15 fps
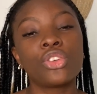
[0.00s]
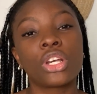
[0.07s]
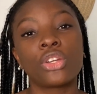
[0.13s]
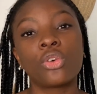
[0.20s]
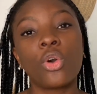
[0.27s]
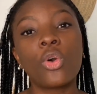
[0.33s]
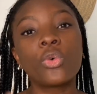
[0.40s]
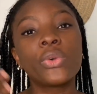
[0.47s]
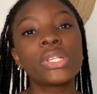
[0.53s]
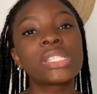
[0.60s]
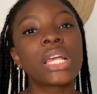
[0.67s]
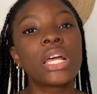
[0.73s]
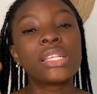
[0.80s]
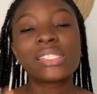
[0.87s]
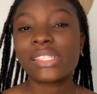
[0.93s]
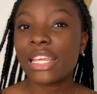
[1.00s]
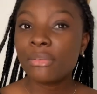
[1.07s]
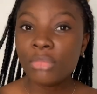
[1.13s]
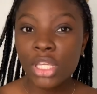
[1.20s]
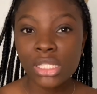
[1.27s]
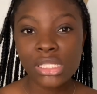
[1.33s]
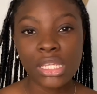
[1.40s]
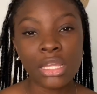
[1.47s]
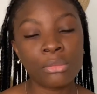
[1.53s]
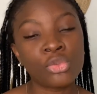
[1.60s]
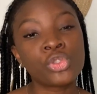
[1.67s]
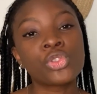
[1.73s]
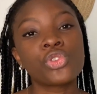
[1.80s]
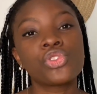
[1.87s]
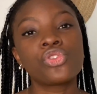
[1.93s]
always send me a DM on
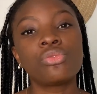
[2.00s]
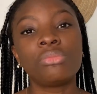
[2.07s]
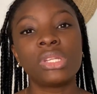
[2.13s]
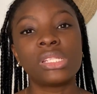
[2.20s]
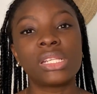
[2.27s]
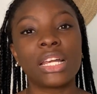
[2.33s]
social media,